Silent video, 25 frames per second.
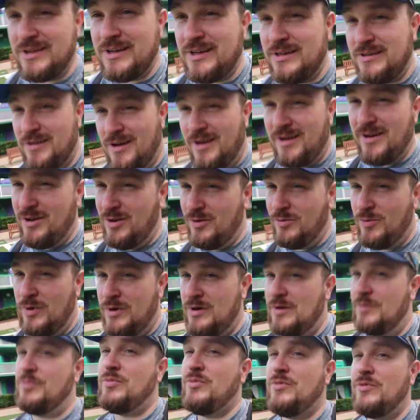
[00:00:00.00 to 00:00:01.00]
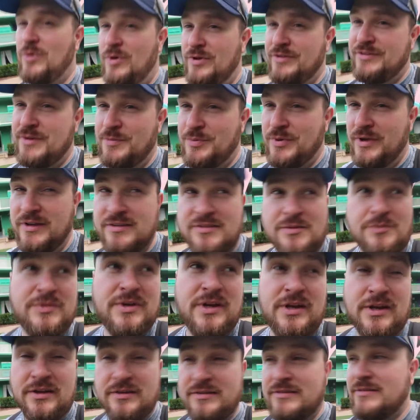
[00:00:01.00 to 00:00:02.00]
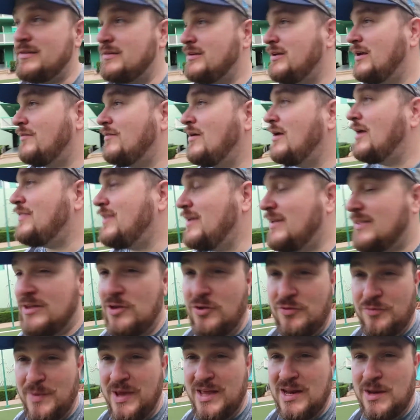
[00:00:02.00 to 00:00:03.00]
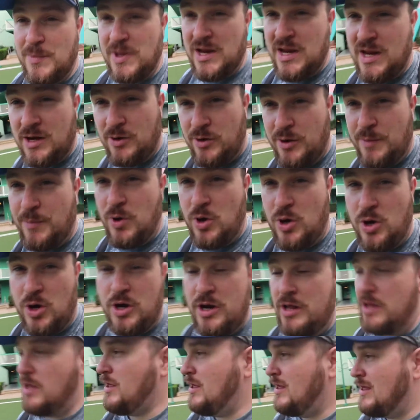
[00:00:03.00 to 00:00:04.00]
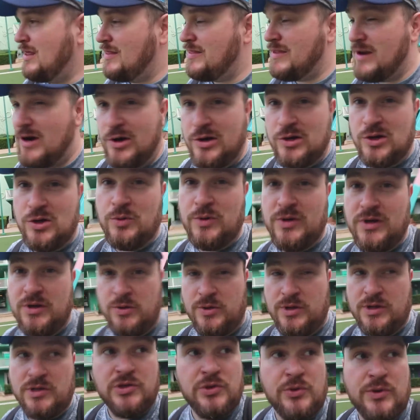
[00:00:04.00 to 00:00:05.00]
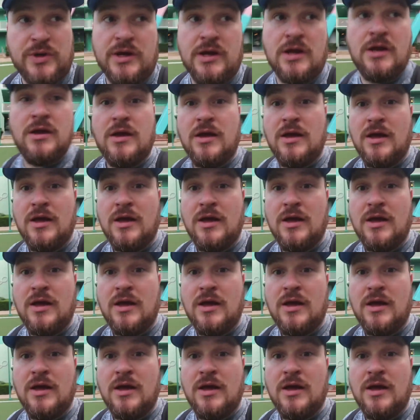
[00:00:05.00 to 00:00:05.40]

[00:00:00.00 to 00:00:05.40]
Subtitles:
Donald wants to play some tennis. So I think you've made him an angry bird there, Huey, Dewey, and Louie.